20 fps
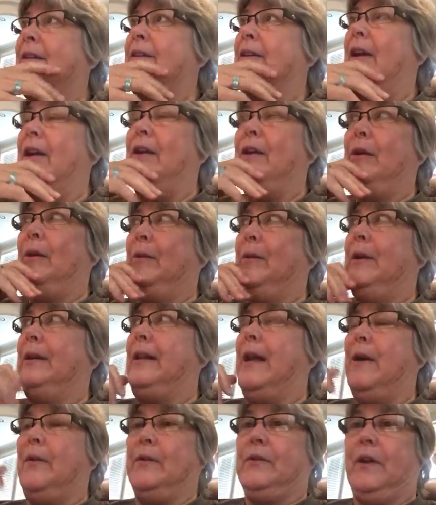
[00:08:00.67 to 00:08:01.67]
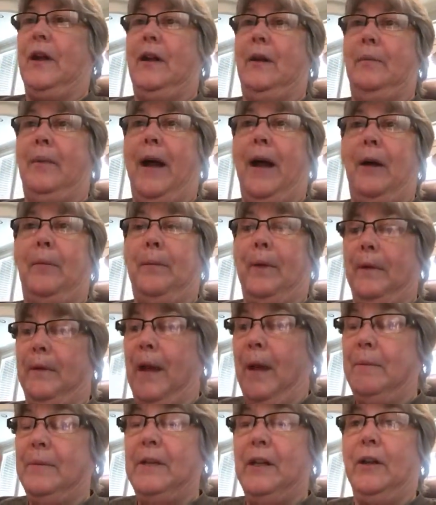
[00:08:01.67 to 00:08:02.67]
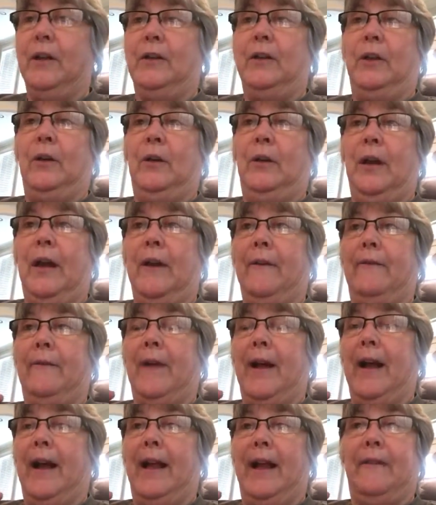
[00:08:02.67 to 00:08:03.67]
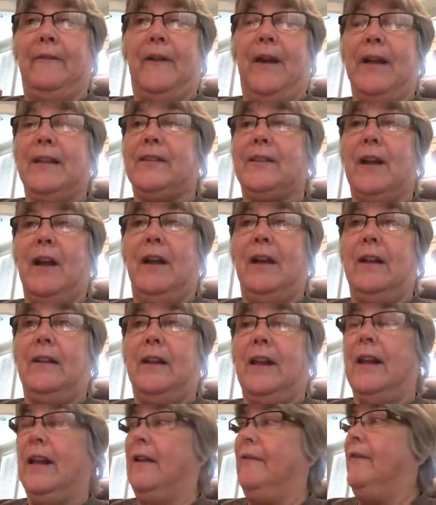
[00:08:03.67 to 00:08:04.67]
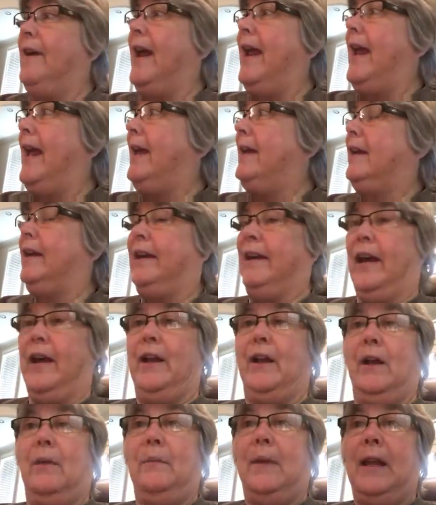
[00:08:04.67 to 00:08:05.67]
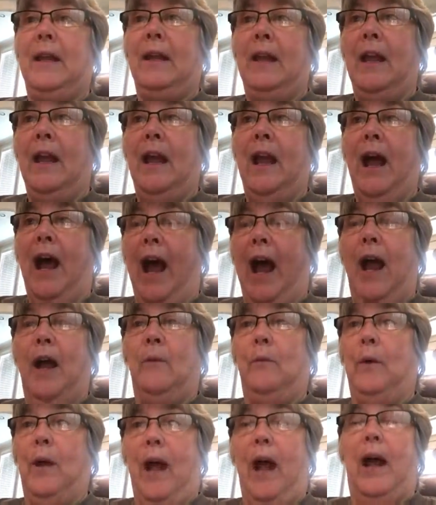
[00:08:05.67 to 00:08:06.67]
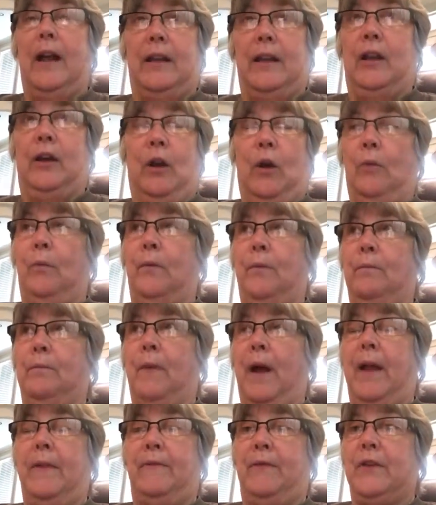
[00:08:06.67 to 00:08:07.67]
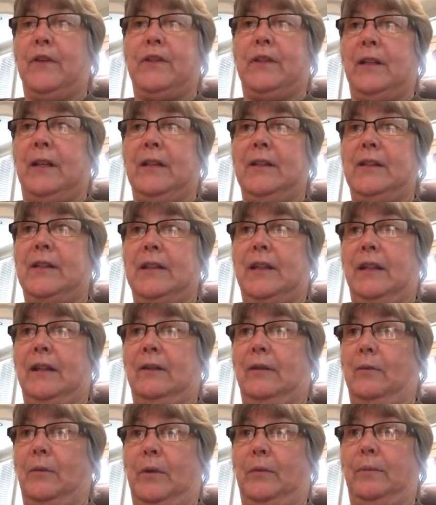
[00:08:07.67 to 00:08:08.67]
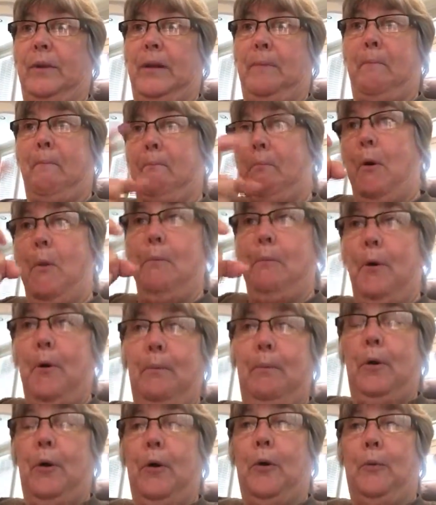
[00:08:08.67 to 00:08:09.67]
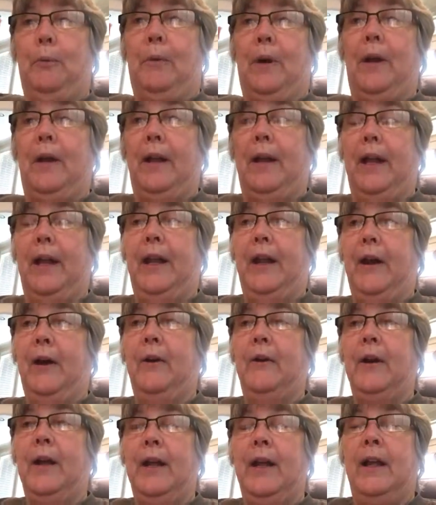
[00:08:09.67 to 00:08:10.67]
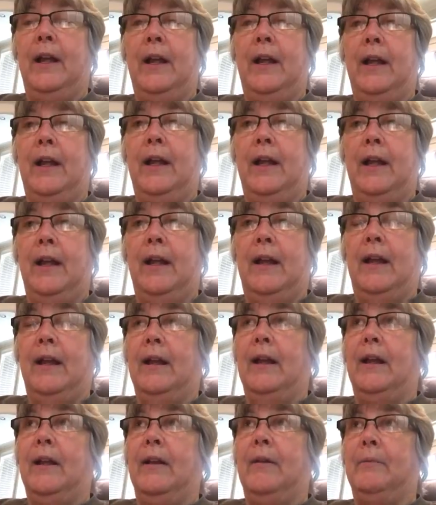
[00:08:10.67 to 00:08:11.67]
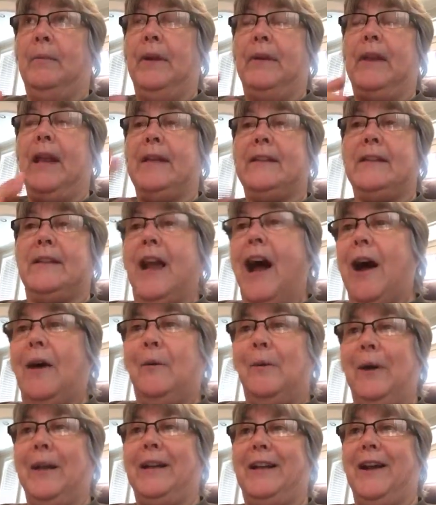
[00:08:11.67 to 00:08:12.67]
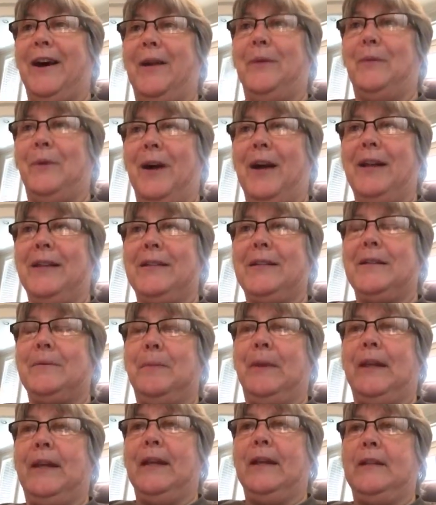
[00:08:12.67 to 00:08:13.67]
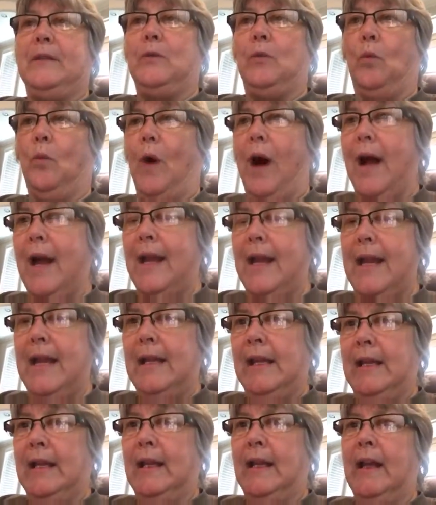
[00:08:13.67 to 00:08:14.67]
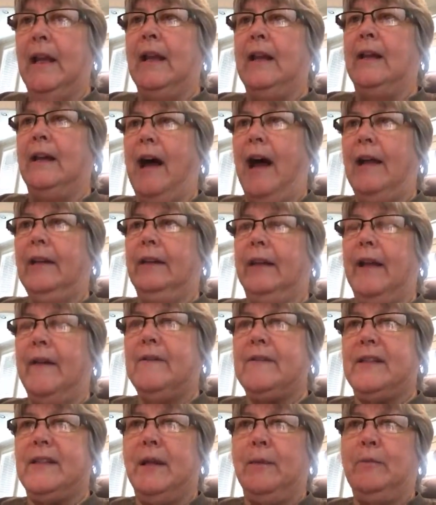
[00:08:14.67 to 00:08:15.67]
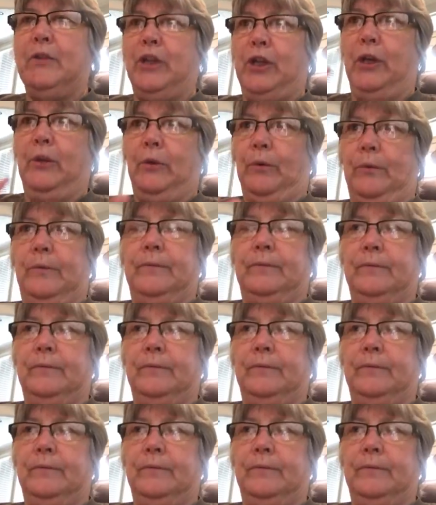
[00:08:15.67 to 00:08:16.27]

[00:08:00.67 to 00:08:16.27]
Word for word: So I don't know what that was all about, but I'm telling you, if if I saw anything, if I had a gun on me, I, you know, my first instinct would be boom, boom, boom, you know. But that's not what God wants, because why? God loves them too.